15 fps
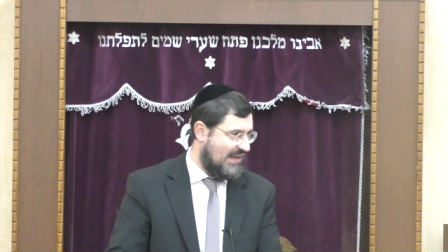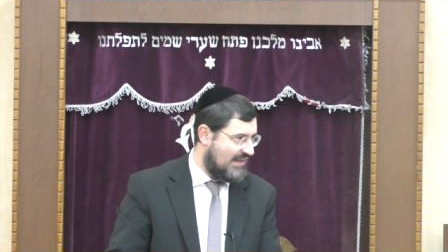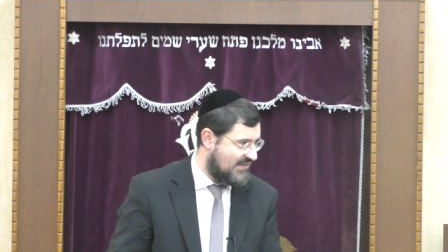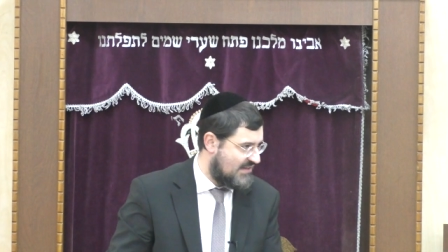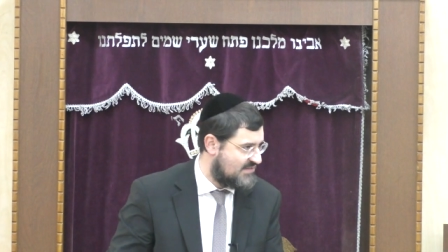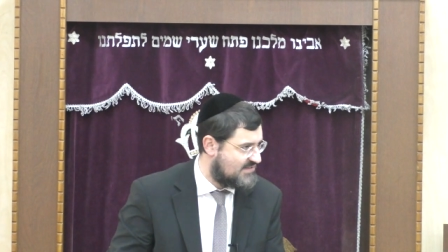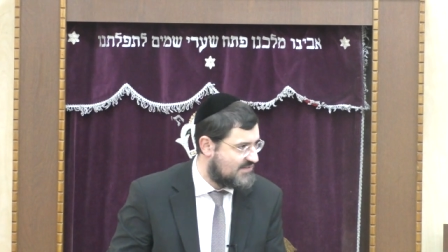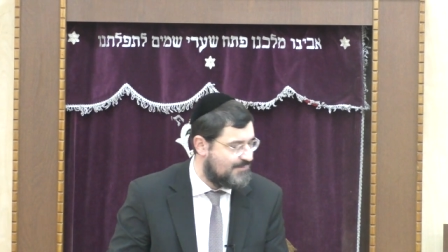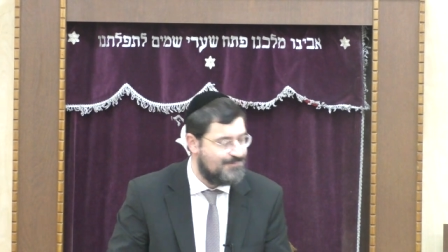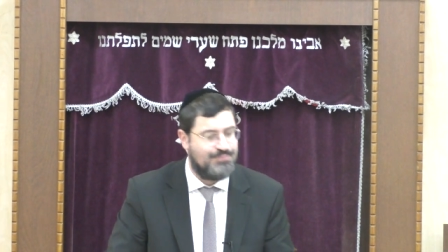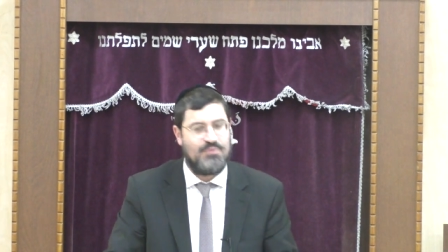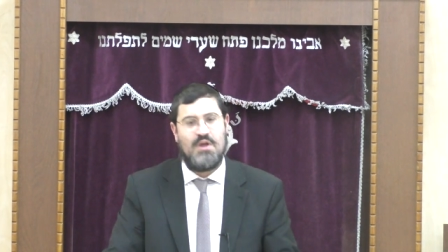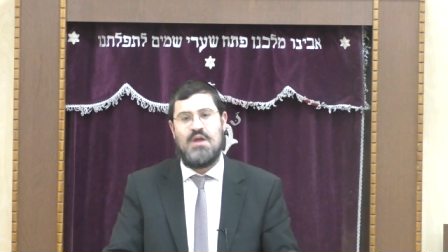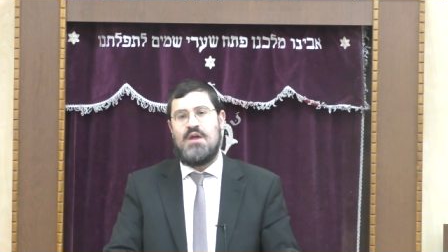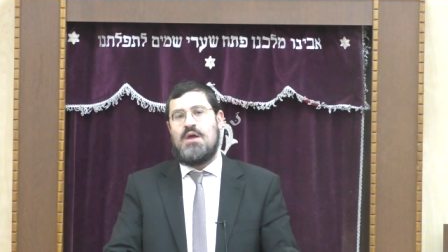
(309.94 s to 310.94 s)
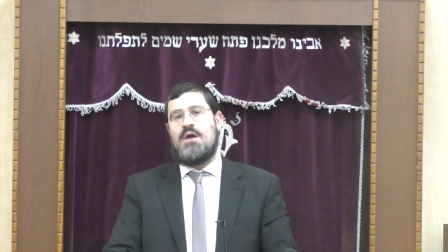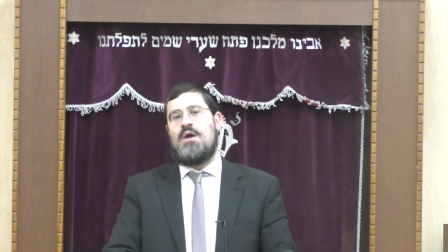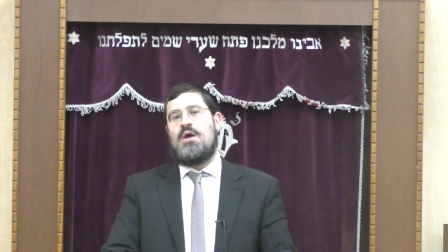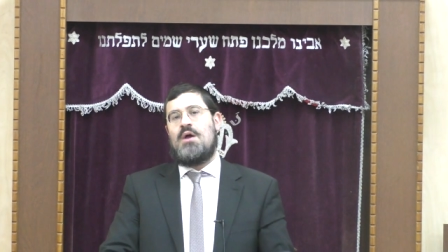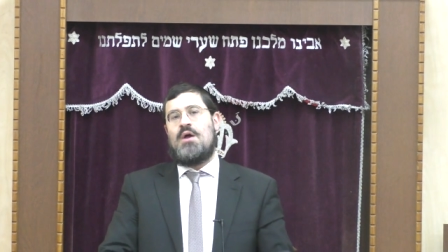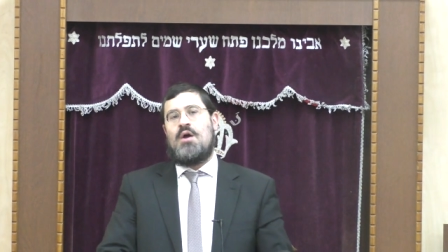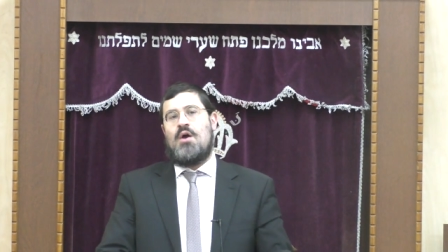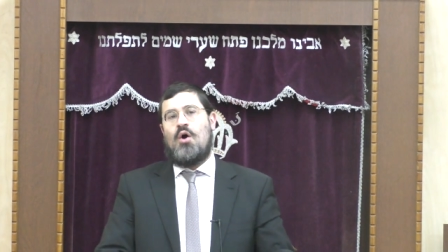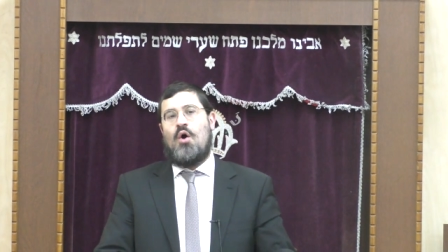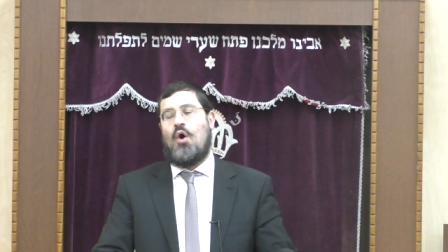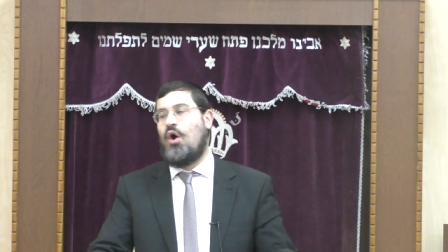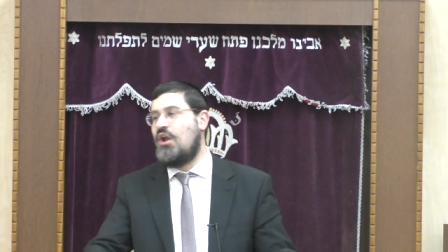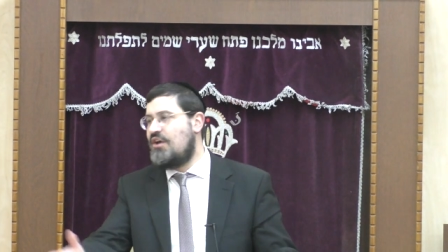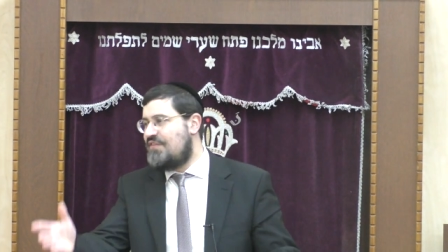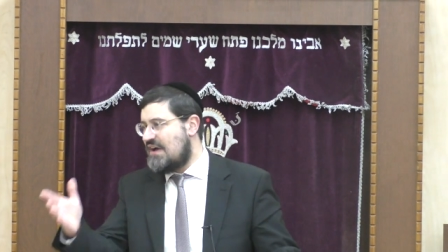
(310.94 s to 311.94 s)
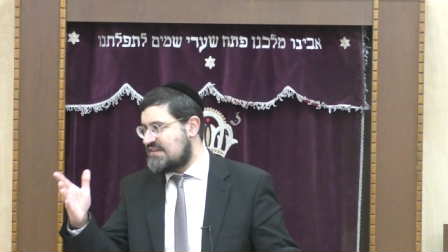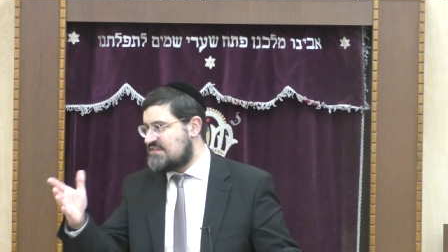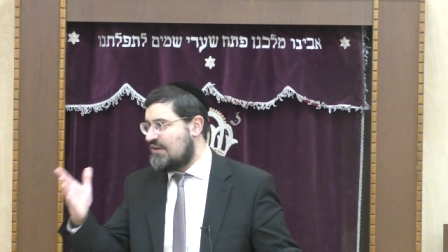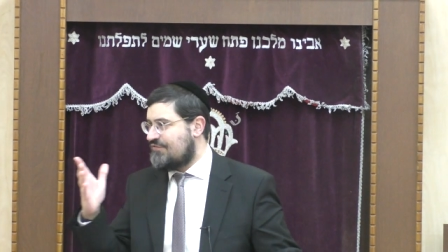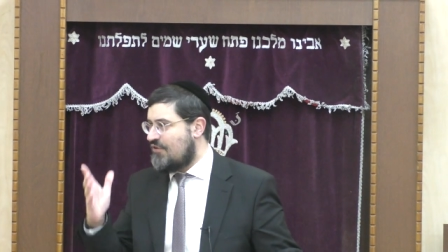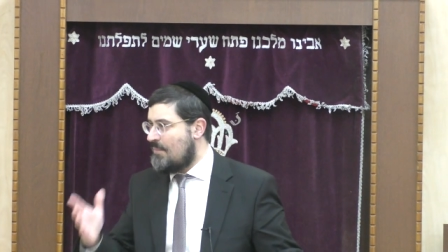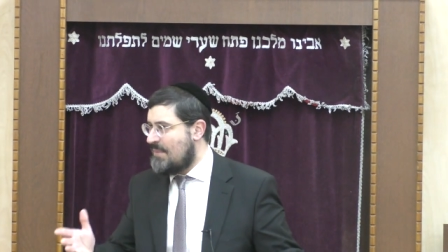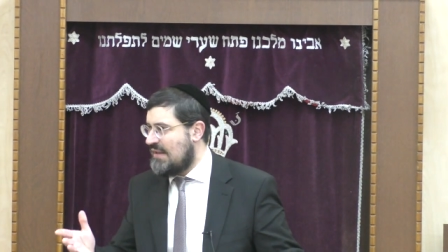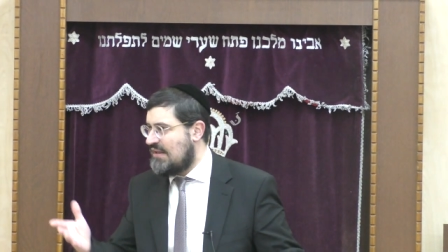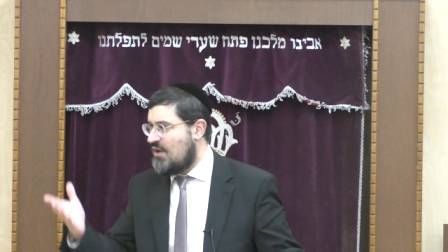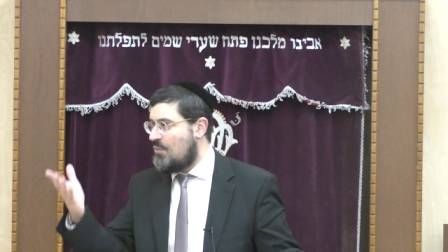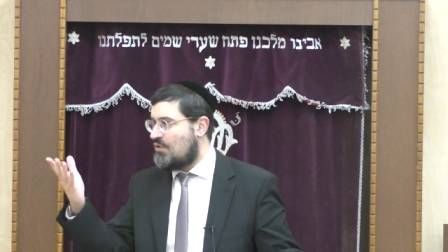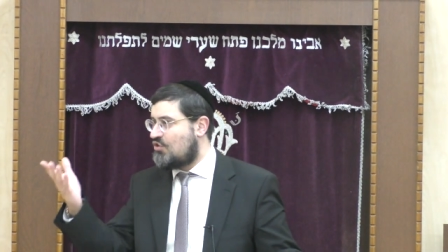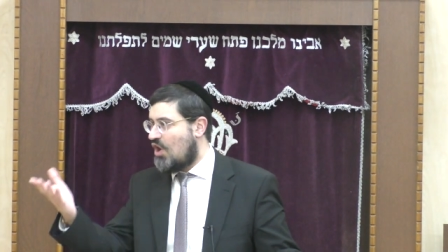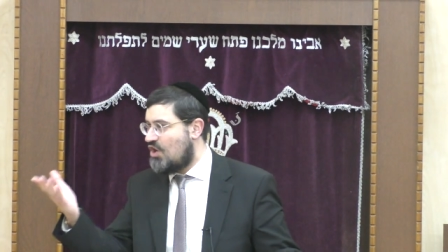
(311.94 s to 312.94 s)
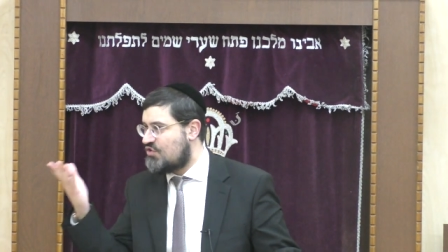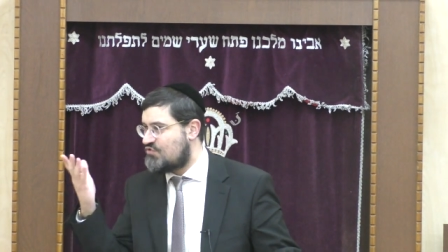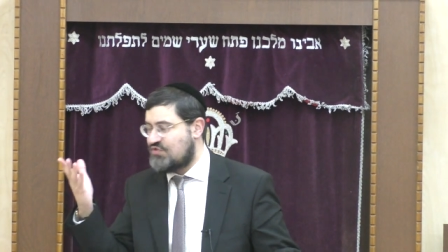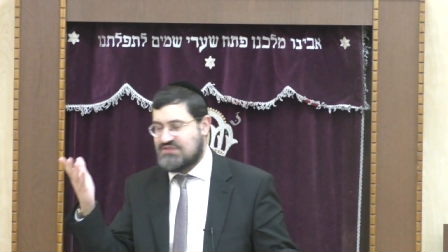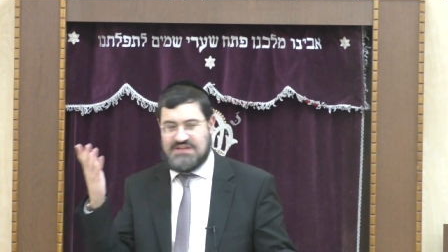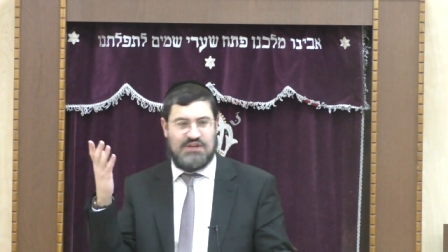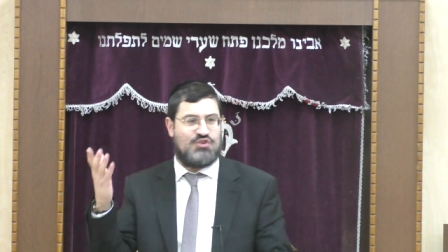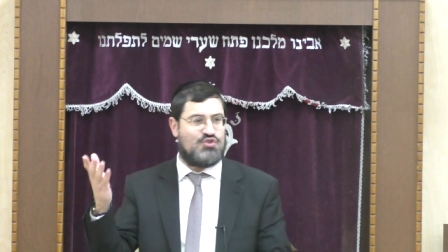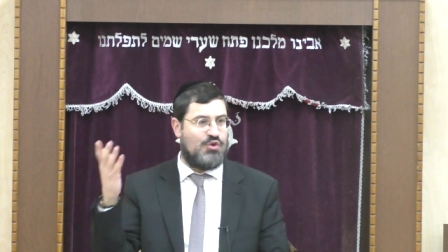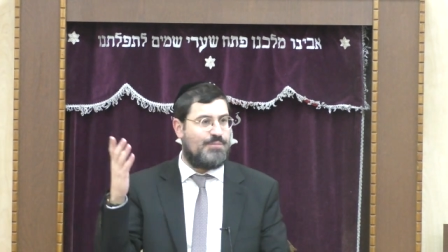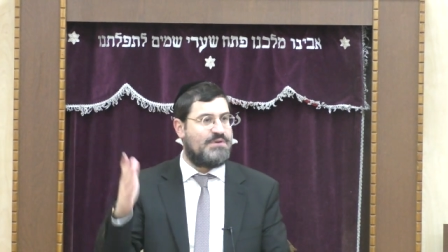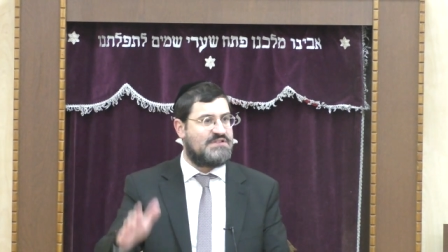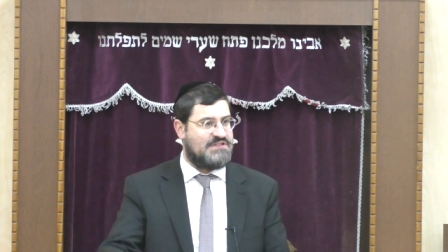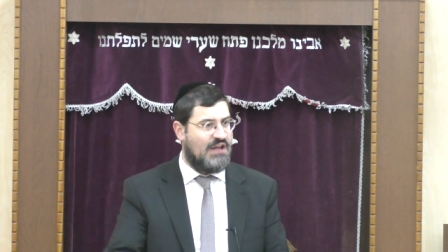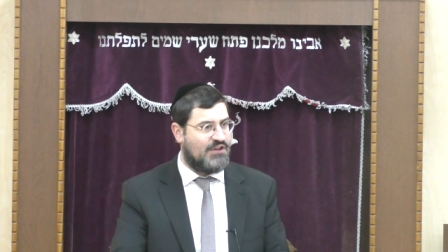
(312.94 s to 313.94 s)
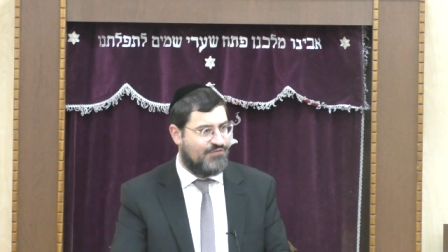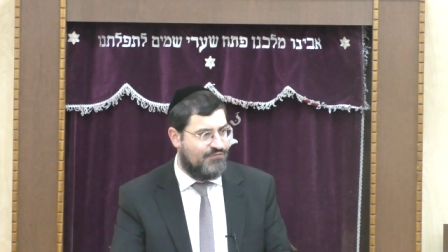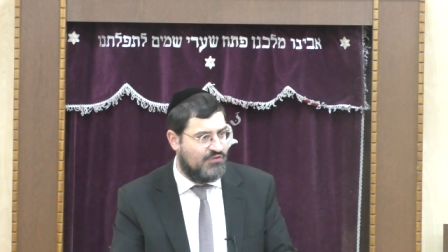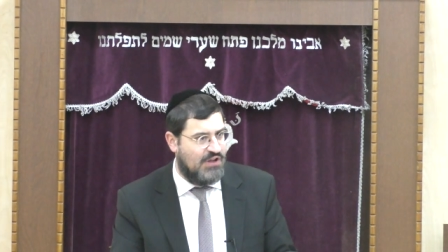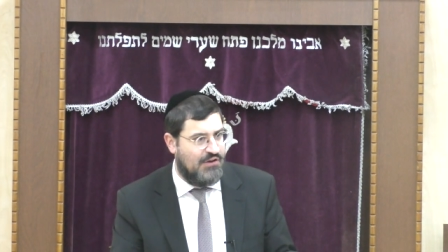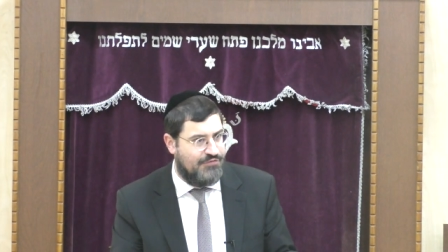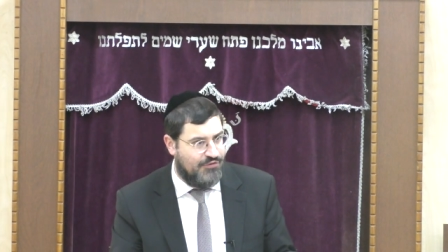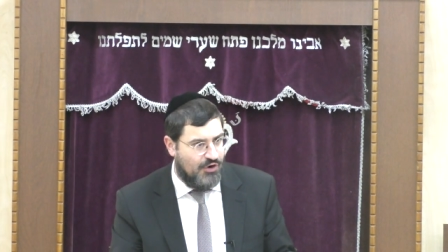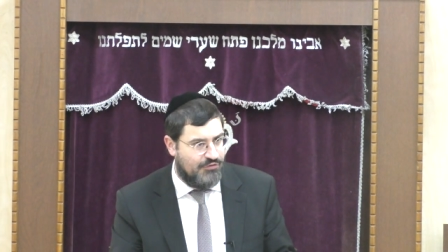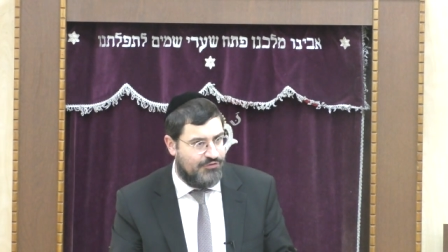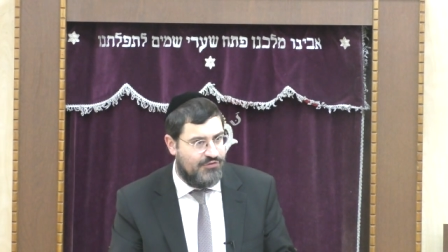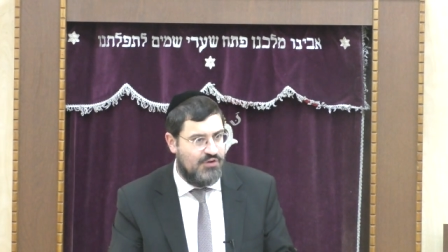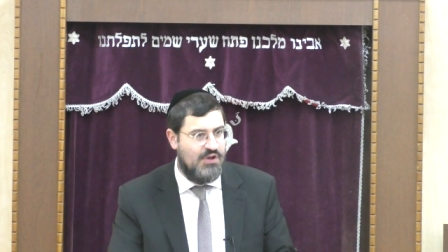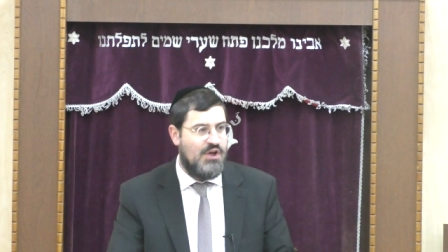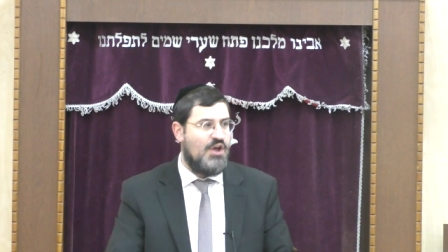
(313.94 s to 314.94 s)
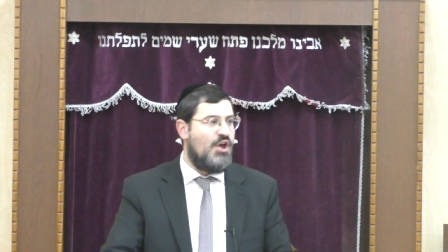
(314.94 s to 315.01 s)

like this. All of us are familiar with Tosfos in Ksubas Daf Vav.